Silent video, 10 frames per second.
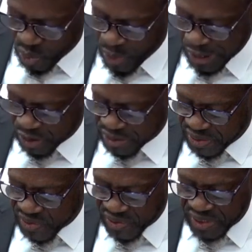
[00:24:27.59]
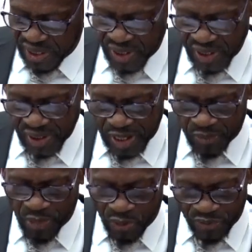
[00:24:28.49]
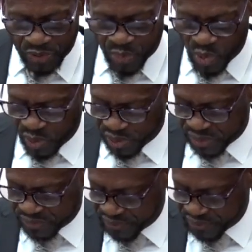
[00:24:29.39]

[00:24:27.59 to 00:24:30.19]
What does it say about the board?